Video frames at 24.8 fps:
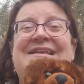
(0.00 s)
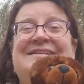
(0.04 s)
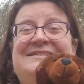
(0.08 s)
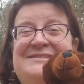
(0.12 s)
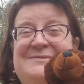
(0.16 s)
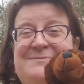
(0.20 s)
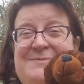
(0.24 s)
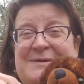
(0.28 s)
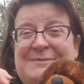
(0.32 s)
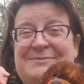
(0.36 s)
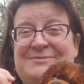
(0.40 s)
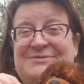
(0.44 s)

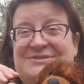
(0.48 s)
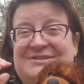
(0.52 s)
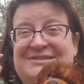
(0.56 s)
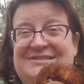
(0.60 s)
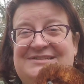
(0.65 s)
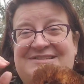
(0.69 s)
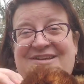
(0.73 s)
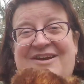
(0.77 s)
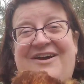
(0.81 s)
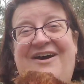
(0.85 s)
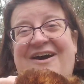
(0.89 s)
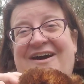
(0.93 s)
To be able to
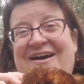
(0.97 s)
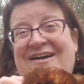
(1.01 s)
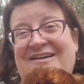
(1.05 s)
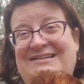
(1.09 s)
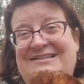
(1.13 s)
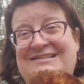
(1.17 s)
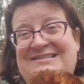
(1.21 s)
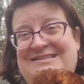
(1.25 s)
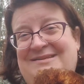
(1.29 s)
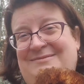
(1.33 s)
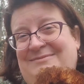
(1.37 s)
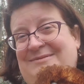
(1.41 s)
talk
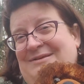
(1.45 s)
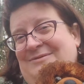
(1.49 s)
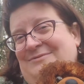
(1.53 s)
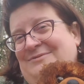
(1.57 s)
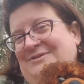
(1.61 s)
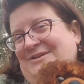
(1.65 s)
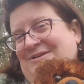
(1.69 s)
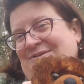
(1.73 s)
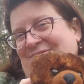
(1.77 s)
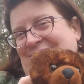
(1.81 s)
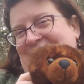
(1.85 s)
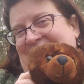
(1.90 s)
to something with
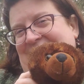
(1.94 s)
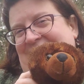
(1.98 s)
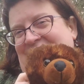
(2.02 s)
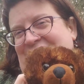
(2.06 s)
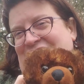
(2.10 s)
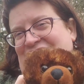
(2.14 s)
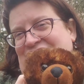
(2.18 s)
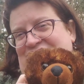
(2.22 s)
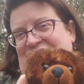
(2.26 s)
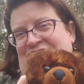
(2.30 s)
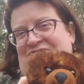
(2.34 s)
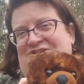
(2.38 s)
no
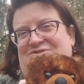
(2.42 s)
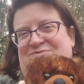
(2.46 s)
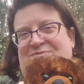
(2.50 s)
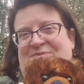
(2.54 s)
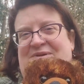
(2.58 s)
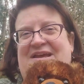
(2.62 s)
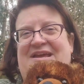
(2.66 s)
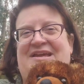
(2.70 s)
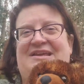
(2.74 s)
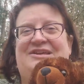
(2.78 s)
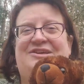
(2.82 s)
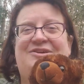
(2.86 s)

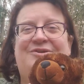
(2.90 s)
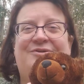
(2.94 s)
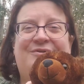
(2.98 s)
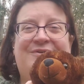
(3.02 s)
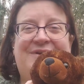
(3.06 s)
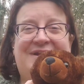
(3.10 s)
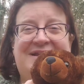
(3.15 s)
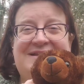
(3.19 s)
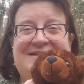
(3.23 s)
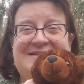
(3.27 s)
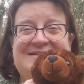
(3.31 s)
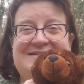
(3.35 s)
judgment. You
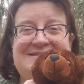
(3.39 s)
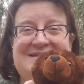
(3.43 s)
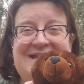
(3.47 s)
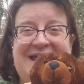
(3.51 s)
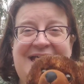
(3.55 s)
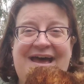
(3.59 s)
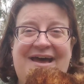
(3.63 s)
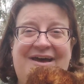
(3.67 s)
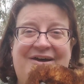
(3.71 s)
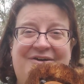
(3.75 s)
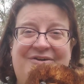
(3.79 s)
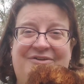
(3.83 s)
can
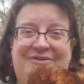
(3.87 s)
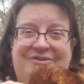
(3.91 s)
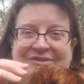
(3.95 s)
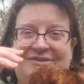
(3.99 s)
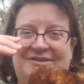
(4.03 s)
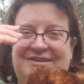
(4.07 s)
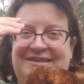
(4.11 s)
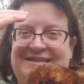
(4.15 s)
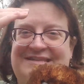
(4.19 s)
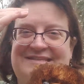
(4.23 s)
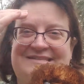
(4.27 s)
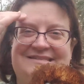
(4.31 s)
tell
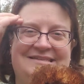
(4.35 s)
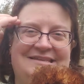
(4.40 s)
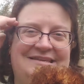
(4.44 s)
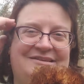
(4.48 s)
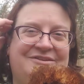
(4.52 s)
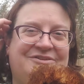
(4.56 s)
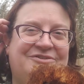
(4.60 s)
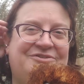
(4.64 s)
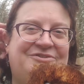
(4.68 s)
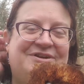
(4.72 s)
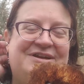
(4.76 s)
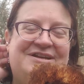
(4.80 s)
this
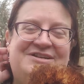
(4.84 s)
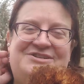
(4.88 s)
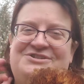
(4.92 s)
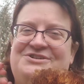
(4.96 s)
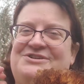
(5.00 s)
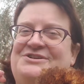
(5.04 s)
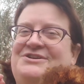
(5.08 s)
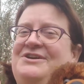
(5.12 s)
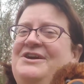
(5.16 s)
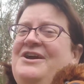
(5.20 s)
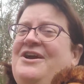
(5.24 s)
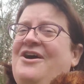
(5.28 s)
little
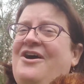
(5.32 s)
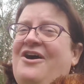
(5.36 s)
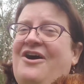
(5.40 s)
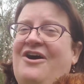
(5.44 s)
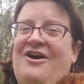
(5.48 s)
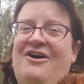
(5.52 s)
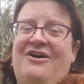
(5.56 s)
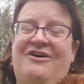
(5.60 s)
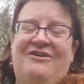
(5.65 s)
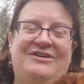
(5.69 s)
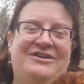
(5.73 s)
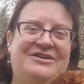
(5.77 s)
creature
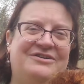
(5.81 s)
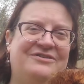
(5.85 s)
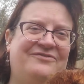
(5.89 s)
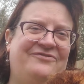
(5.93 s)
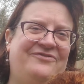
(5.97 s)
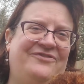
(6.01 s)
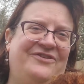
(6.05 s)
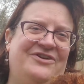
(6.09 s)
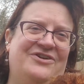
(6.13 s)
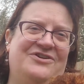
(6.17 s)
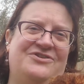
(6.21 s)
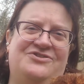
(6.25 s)
all your
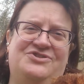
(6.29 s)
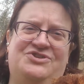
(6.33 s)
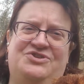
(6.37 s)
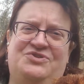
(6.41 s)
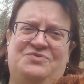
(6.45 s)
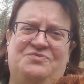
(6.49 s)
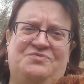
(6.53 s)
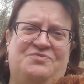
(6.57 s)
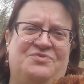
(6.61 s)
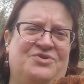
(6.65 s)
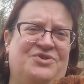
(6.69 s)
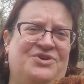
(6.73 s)
fears,
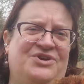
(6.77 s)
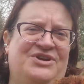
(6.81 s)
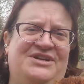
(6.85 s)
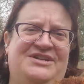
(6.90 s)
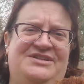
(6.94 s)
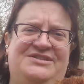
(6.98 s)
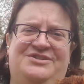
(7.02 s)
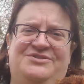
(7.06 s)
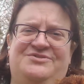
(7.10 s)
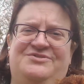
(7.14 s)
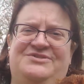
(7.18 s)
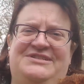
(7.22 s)
your
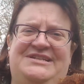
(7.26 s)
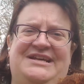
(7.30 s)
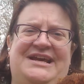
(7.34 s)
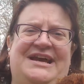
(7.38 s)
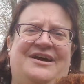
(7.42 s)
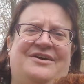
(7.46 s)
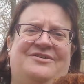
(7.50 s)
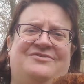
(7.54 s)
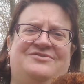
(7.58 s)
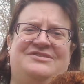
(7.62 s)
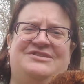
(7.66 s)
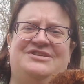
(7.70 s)
worries, your
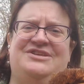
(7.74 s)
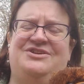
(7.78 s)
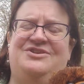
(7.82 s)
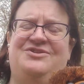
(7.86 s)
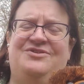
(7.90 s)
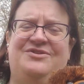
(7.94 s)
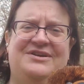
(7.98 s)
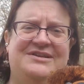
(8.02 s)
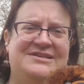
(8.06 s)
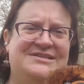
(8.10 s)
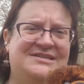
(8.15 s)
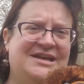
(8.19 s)
doubts.
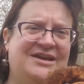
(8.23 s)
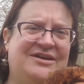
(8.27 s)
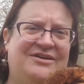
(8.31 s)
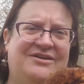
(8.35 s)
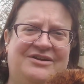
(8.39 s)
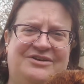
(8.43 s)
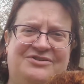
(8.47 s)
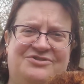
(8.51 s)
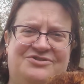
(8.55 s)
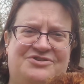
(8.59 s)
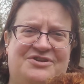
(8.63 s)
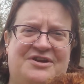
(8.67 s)
You can tell it
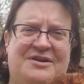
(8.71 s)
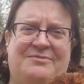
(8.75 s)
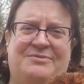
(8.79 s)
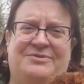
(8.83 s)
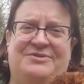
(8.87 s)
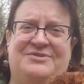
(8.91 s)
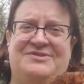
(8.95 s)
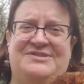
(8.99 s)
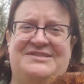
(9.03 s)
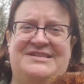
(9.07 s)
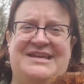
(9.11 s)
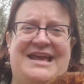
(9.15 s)
your
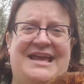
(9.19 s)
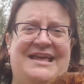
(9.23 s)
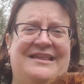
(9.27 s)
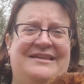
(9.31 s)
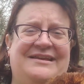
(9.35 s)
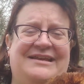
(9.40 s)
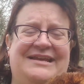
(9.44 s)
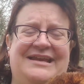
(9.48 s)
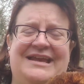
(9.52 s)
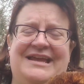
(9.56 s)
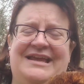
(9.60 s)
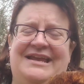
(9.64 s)
troubles. And
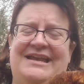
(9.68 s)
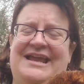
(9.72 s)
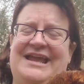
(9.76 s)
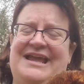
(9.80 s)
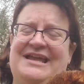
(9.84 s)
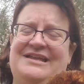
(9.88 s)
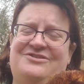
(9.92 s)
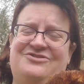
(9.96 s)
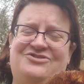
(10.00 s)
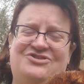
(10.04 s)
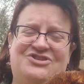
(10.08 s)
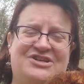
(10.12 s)
again,
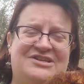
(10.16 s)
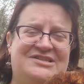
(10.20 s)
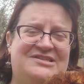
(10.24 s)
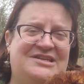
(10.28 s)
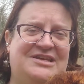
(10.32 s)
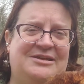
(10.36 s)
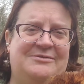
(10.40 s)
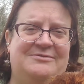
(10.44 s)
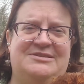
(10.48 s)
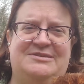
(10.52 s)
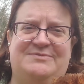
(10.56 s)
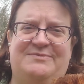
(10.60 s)
it just
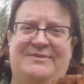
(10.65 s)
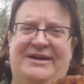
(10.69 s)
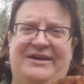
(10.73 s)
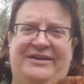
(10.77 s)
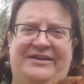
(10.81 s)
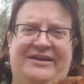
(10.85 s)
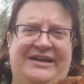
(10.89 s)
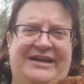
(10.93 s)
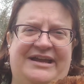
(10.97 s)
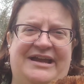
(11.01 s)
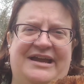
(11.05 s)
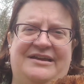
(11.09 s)
keeps
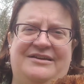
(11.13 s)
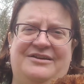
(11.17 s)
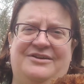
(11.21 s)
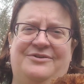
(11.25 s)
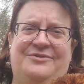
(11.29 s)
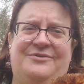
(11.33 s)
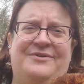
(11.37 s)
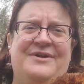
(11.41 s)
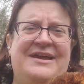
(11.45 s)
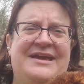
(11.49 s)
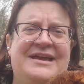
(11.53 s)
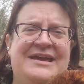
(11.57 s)
smiling at
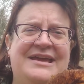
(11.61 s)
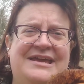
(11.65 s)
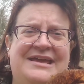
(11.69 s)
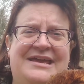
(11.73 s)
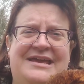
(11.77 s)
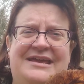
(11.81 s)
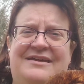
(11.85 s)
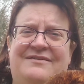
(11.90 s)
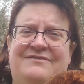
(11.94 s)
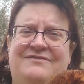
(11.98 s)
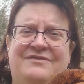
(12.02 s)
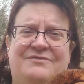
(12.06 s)
you,
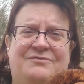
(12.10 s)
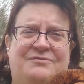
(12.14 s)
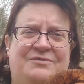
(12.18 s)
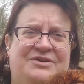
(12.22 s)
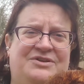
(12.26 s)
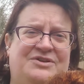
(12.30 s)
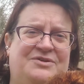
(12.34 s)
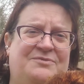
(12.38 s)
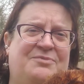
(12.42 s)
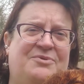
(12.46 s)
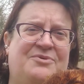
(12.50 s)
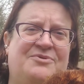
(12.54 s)
even when
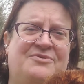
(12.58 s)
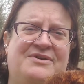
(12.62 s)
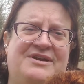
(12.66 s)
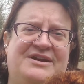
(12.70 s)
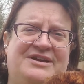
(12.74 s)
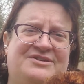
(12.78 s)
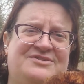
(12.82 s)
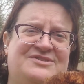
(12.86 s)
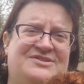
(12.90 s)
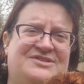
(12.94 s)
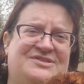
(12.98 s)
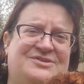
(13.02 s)
you're pouring
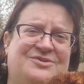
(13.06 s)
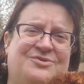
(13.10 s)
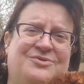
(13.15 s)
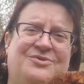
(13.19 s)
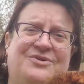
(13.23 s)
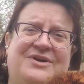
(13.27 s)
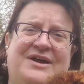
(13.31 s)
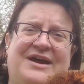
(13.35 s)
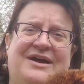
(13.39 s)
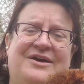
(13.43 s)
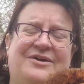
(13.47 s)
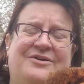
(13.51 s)
your
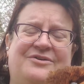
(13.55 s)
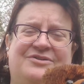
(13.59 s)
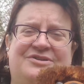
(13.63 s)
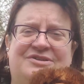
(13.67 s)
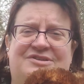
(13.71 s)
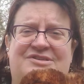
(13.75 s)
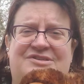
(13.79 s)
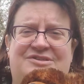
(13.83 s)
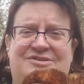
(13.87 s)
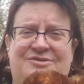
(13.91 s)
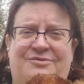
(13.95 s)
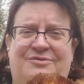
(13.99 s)
soul out.
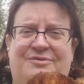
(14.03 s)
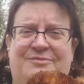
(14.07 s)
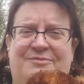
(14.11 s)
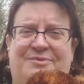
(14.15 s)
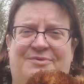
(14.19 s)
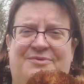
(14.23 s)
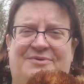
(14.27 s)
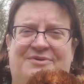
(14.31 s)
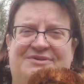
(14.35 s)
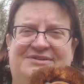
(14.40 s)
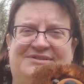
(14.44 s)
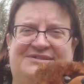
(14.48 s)
So
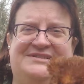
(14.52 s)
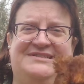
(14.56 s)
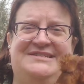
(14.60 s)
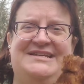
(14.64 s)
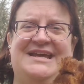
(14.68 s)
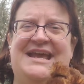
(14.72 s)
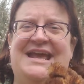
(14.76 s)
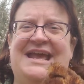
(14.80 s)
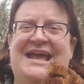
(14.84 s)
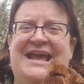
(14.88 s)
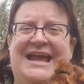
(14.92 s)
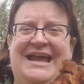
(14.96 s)
important.
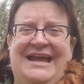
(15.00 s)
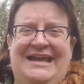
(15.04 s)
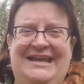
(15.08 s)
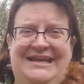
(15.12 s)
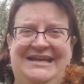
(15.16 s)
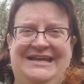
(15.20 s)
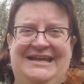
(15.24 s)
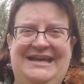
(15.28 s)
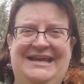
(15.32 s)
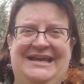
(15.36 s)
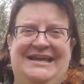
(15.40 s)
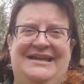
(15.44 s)
And
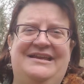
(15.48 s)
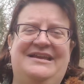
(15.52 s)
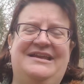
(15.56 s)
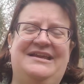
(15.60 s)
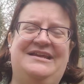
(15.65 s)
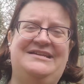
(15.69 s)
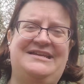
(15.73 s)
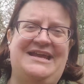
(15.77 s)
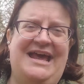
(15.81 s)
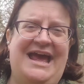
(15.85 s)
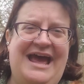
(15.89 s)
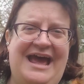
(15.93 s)
again,
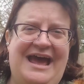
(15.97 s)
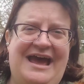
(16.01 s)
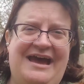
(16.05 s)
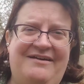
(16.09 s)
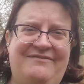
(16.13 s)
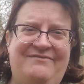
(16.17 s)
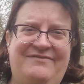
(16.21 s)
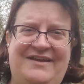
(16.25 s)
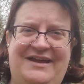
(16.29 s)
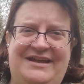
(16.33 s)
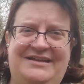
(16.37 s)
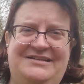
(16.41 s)
to
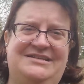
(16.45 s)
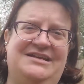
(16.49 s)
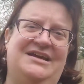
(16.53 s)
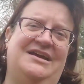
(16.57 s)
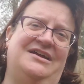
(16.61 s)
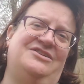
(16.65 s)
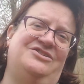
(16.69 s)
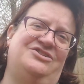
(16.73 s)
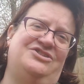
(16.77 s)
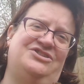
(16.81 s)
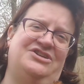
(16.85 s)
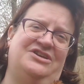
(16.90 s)
have that
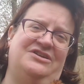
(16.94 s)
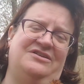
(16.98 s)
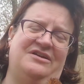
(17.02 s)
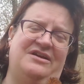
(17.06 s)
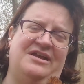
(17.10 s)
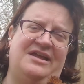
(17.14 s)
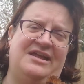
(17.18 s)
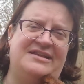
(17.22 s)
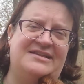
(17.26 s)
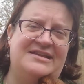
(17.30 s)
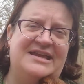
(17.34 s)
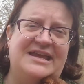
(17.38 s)
touch
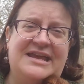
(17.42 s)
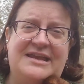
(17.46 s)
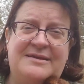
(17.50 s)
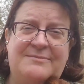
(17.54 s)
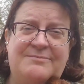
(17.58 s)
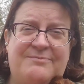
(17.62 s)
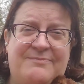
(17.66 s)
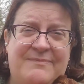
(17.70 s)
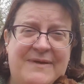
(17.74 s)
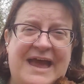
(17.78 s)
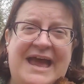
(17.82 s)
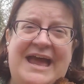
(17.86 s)

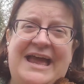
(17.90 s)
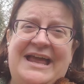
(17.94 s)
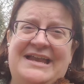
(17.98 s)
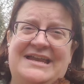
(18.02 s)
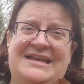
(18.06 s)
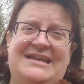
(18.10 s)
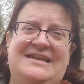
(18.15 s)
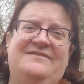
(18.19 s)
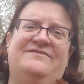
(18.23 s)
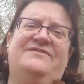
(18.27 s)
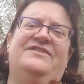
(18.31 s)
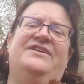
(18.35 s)
in bed,
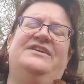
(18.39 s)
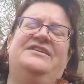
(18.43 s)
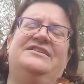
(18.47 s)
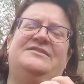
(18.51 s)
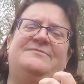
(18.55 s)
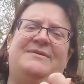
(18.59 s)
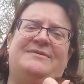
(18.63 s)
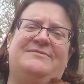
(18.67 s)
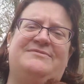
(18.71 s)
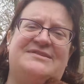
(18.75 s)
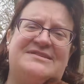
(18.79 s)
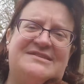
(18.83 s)
even to
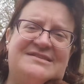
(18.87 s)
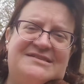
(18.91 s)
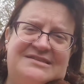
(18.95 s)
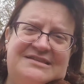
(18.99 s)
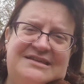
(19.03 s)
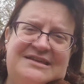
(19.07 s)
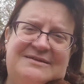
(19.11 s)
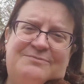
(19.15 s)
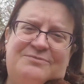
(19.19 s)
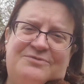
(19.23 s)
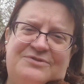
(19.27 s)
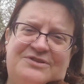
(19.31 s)
be able to
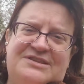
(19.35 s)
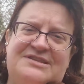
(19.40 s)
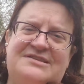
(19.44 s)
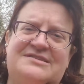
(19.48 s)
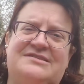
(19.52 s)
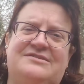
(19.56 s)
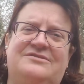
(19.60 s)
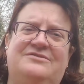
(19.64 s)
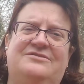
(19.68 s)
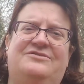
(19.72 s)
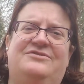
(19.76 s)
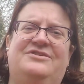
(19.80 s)
sleep with this
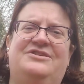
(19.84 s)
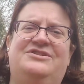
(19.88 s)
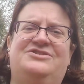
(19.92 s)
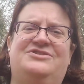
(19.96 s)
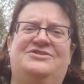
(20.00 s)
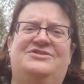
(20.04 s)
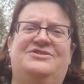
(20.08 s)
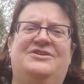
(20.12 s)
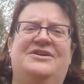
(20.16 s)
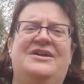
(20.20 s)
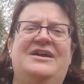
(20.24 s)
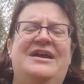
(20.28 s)
little
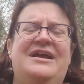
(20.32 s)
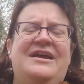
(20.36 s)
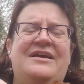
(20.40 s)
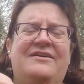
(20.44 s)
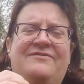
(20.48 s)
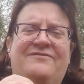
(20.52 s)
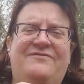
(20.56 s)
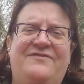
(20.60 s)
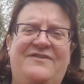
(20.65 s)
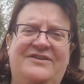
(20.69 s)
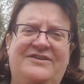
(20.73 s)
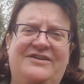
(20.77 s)
creature,
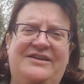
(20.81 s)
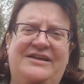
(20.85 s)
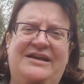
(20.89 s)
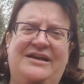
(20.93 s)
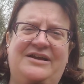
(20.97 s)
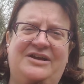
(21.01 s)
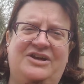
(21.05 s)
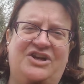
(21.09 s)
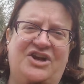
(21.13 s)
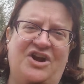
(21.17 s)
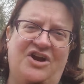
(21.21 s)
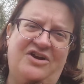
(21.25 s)
feel
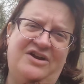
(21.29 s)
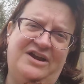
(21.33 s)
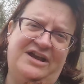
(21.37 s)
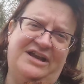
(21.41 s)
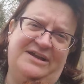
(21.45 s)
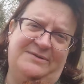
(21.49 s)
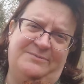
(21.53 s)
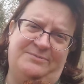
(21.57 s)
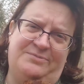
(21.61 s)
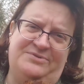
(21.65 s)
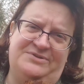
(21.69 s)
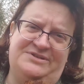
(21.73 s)
it guarding
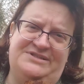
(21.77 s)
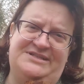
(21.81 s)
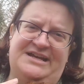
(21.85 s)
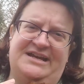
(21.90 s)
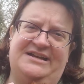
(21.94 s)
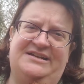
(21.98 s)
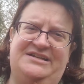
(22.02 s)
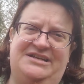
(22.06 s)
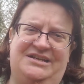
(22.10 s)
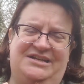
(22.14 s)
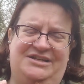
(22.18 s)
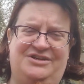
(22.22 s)
and
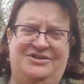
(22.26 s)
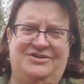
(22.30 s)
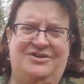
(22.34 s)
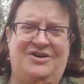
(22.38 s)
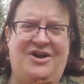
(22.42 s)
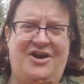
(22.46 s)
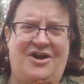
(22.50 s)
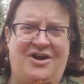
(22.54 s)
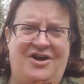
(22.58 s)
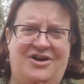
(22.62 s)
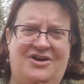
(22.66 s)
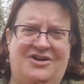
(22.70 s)
protecting your
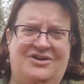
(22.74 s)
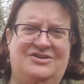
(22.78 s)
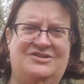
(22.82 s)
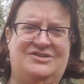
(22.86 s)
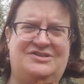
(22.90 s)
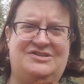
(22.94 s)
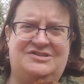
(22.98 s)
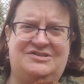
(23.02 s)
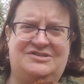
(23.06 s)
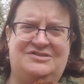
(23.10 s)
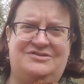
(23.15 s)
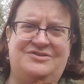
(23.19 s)
heart.
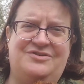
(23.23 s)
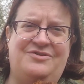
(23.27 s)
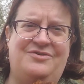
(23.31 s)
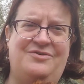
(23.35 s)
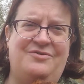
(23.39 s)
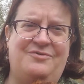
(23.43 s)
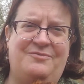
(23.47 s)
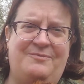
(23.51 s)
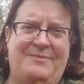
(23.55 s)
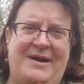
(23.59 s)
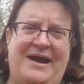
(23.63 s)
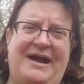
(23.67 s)

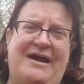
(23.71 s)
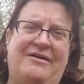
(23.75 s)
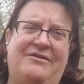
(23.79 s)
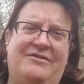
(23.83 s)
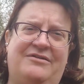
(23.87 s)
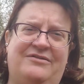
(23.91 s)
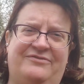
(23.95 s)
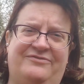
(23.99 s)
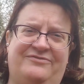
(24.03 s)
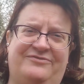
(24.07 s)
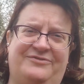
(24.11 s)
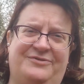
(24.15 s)
So
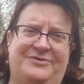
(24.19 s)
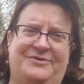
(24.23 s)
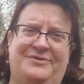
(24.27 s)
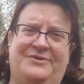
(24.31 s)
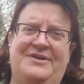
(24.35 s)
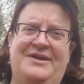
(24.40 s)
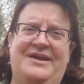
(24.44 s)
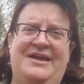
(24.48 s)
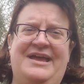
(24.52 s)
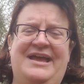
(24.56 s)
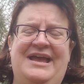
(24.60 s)
powerful.